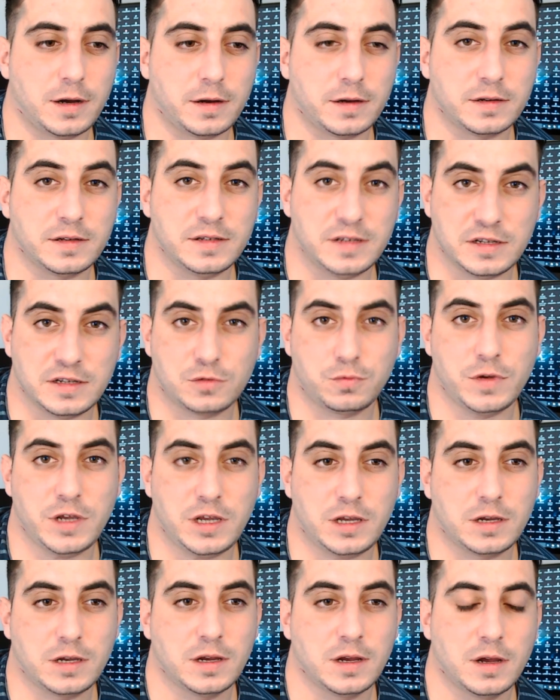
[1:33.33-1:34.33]
this
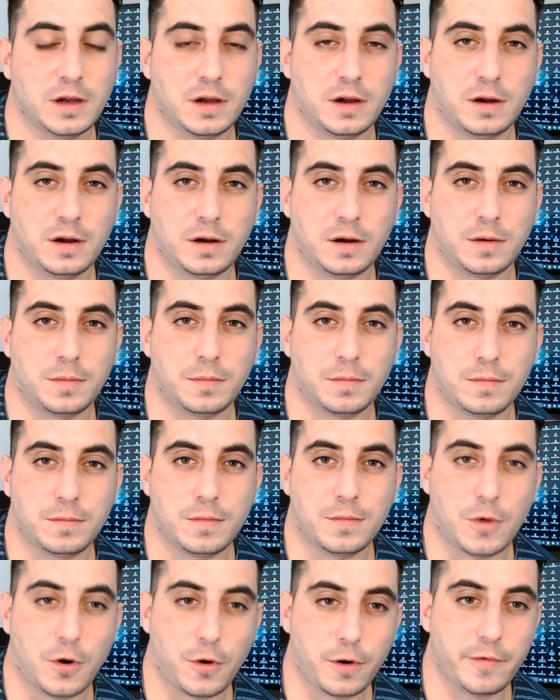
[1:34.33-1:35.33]
week
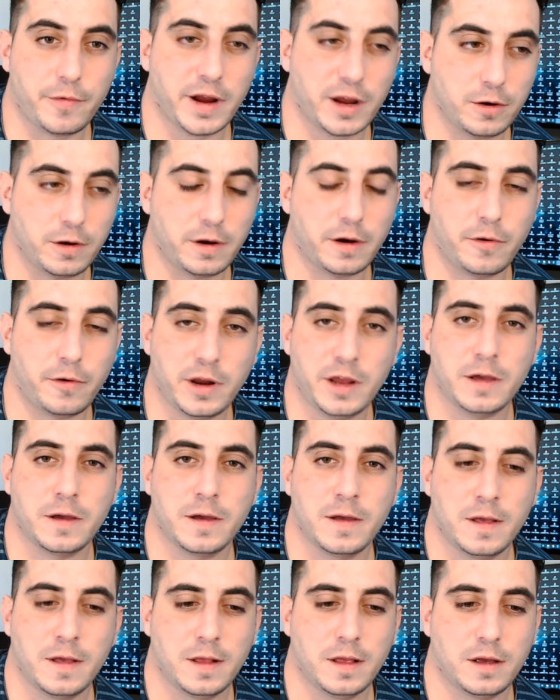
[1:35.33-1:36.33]
more regularly
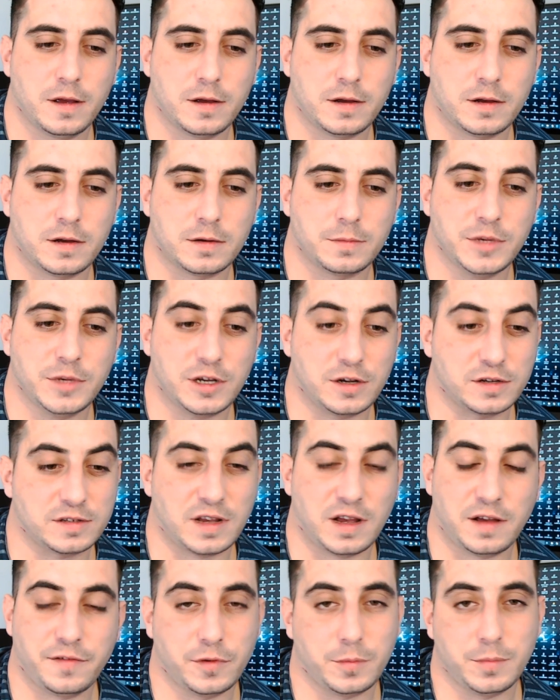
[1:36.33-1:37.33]
because
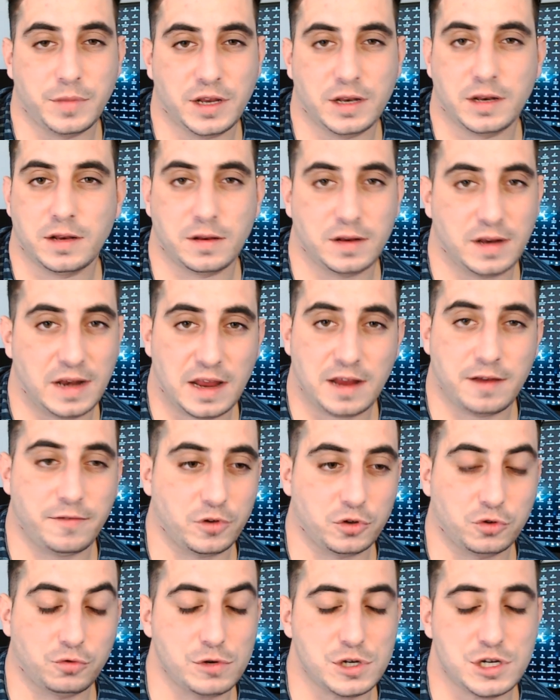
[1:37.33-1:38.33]
I haven't been live
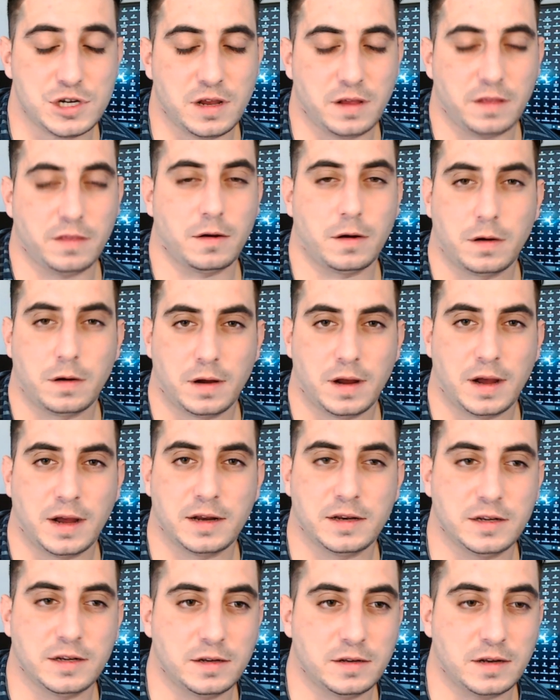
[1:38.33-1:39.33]
on Twitch either. I
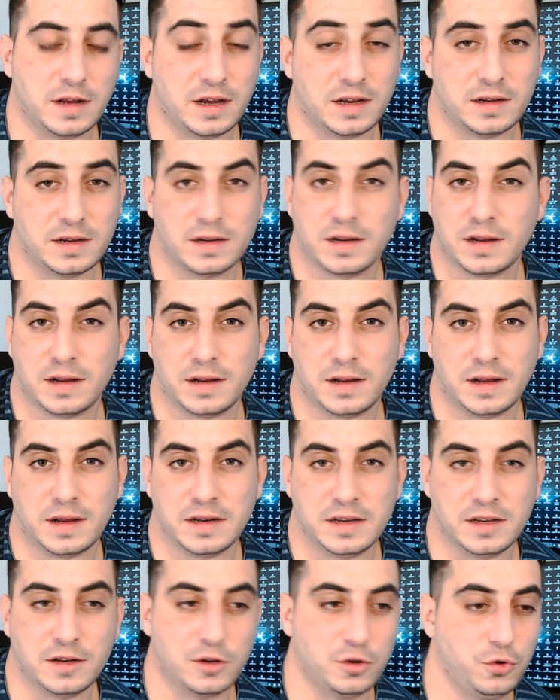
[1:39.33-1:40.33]

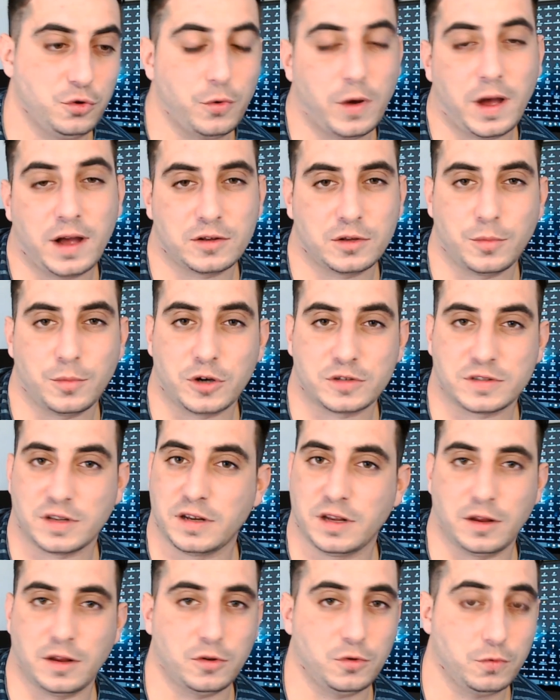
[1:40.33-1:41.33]
didn't do Hack the Box. I
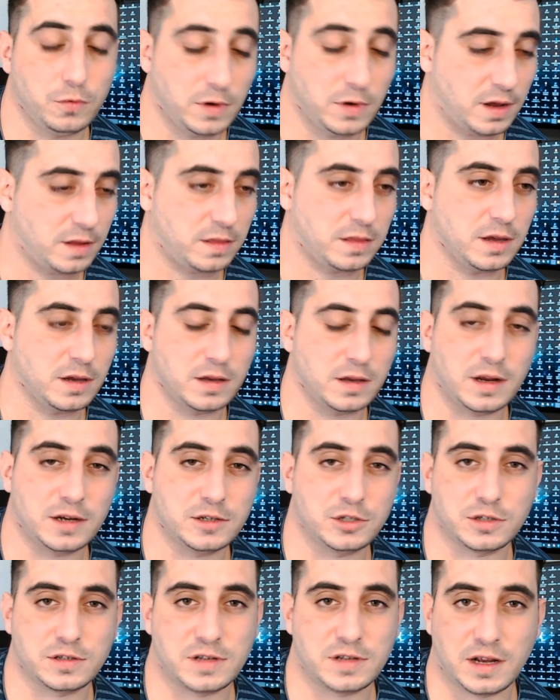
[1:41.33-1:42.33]
didn't do nothing. I
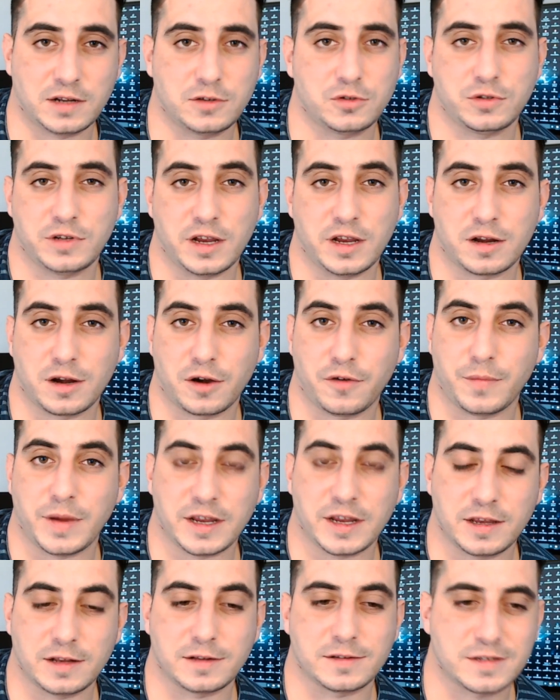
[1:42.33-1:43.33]
just had to take care of my
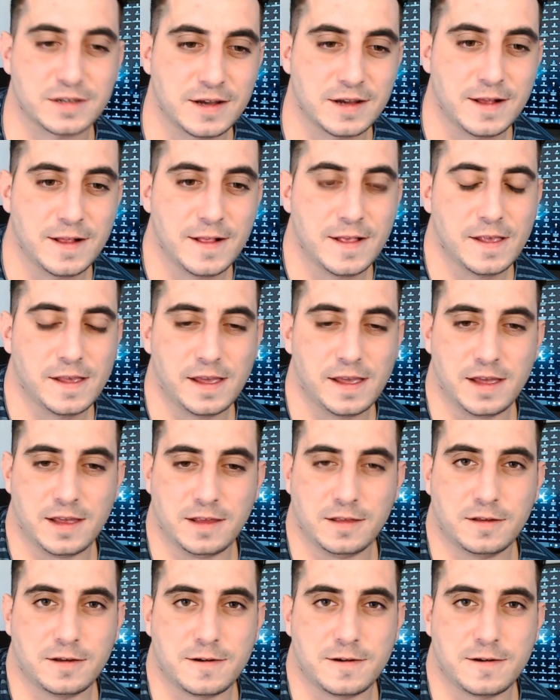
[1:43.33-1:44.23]
kids, and